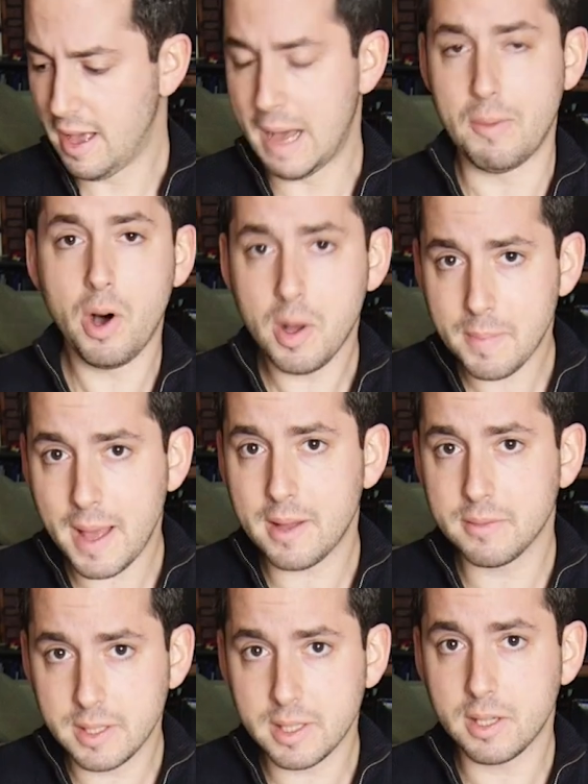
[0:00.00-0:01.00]
I'm all
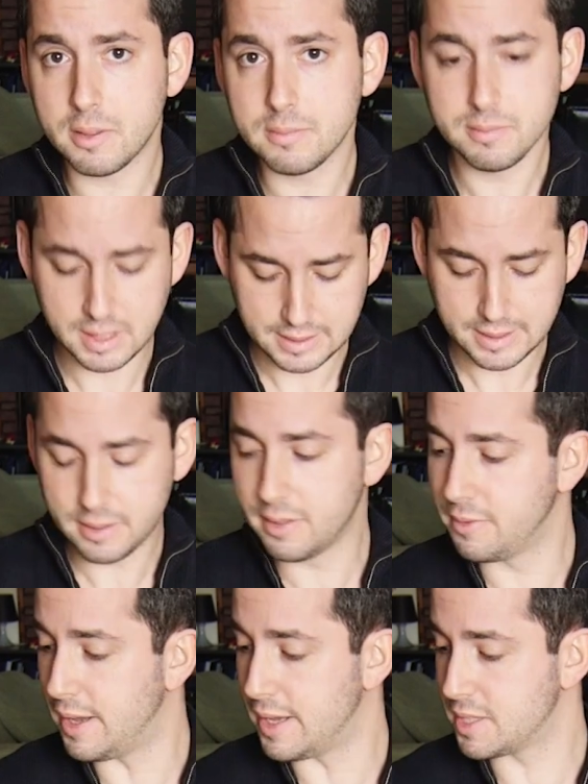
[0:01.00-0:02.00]
about, you know, the little
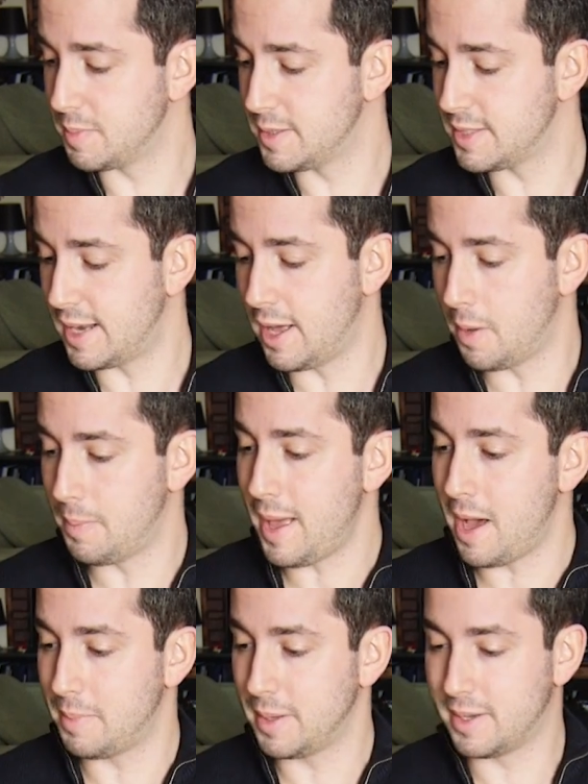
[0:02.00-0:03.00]
investments that help
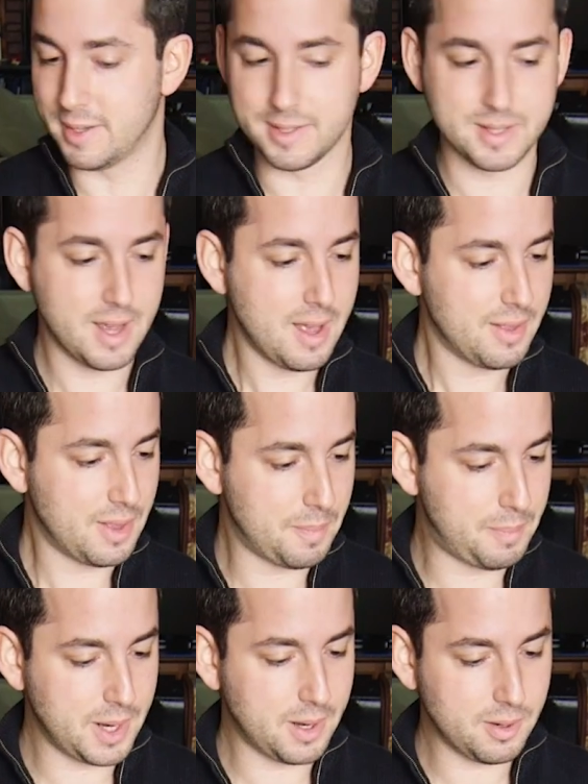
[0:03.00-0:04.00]
out, because the
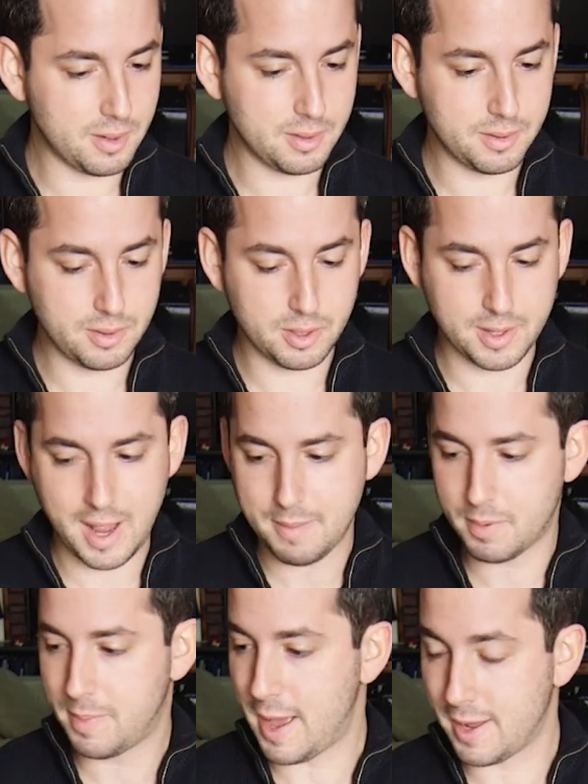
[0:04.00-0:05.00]
bigger your
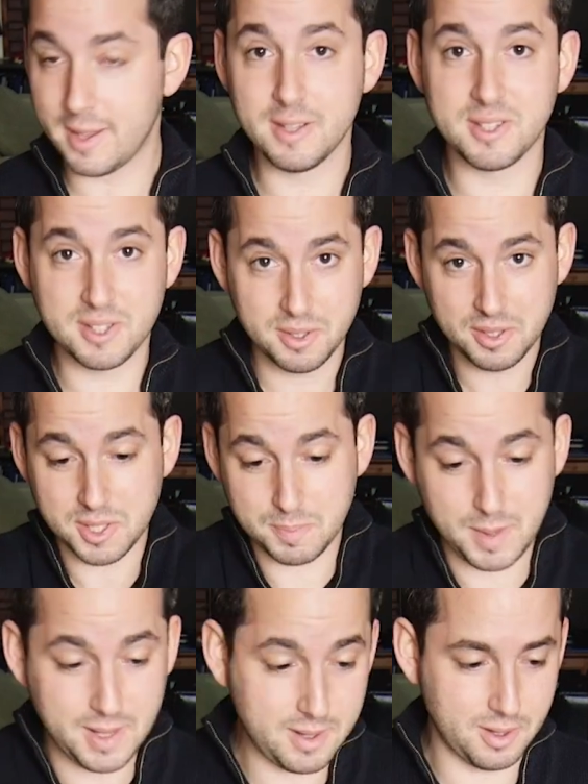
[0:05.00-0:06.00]
camera bag is, so to
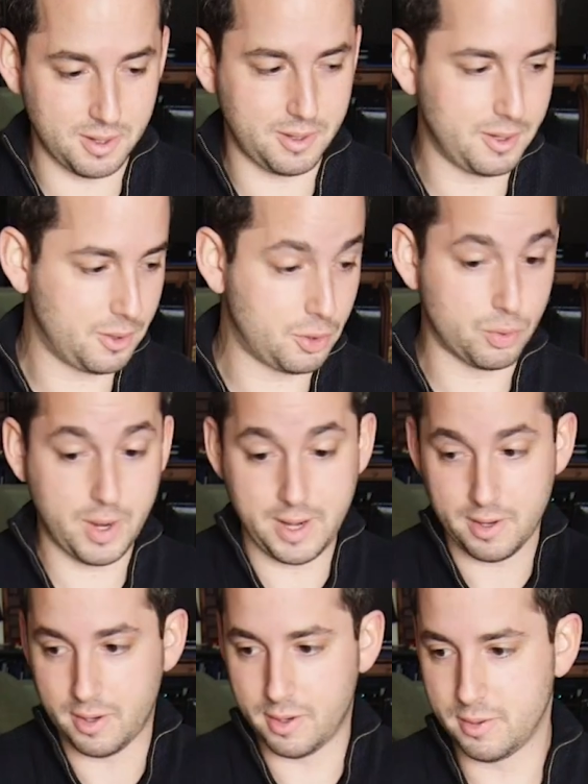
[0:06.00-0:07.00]
speak, your
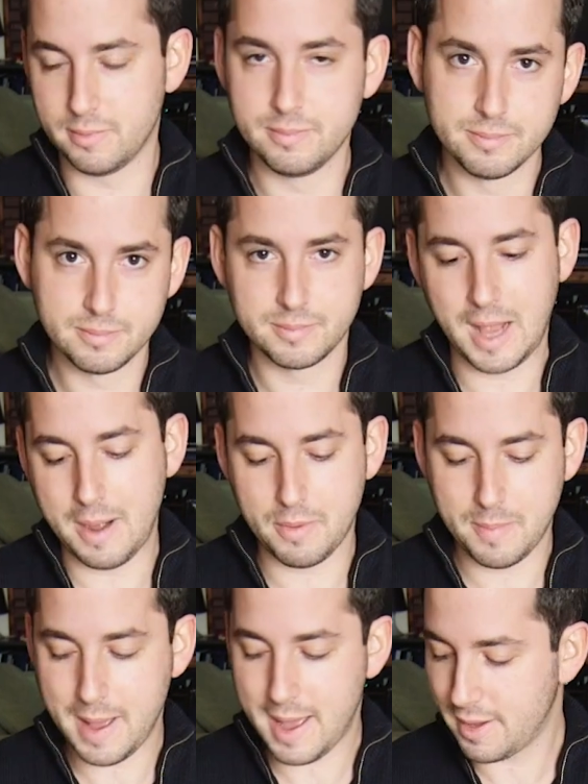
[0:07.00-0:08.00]
greater
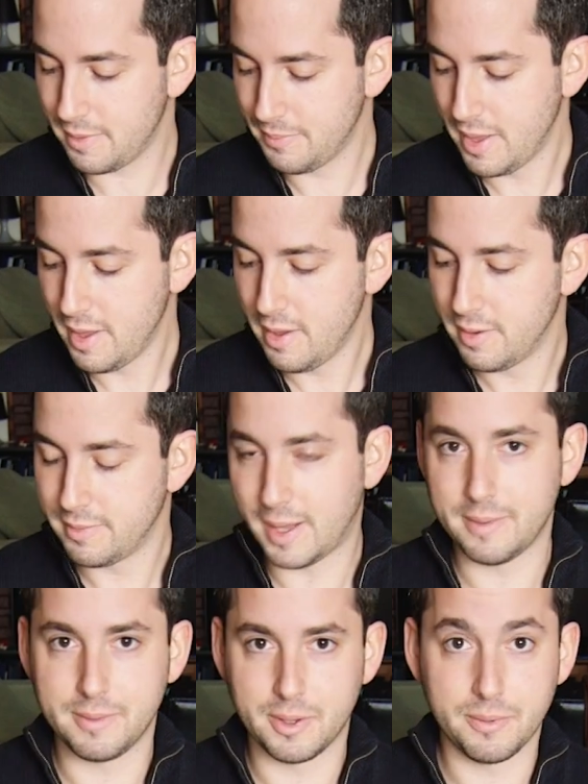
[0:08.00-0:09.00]
camera bag,
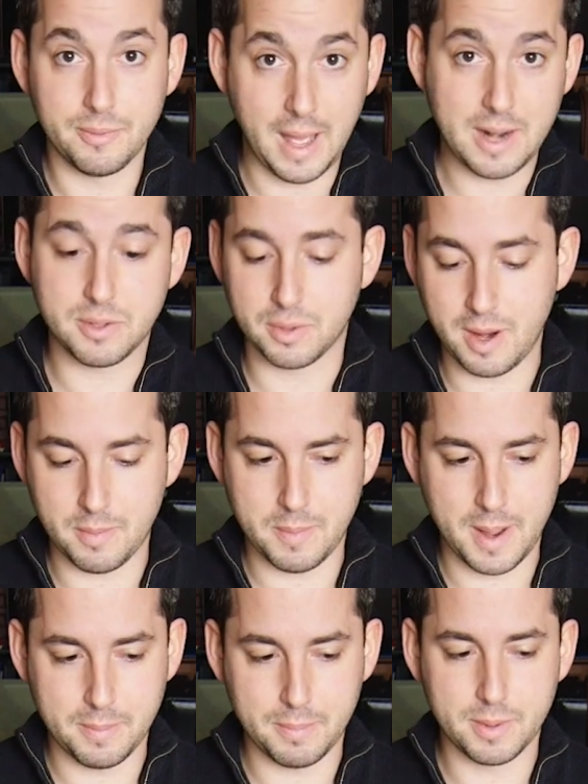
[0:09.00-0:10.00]
not your actual camera
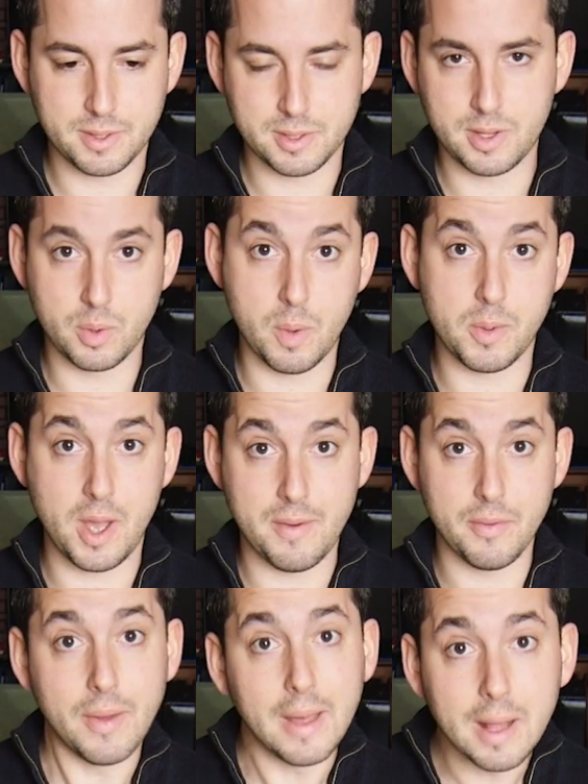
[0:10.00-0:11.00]
bag, but just the equipment you
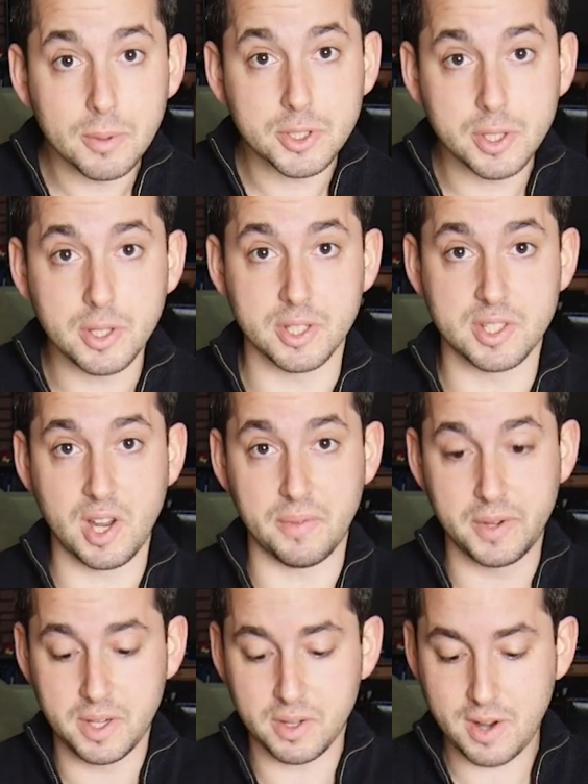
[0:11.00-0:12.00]
have available to you to stuff
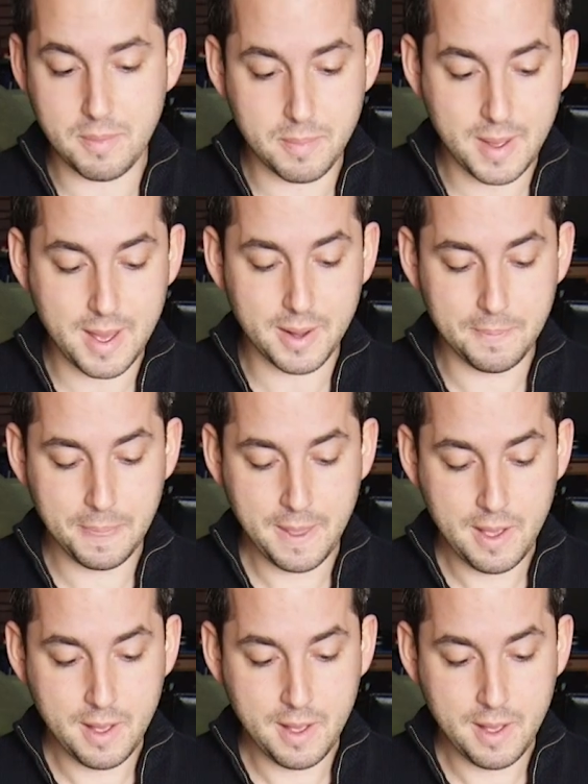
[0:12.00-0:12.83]
into your camera bag,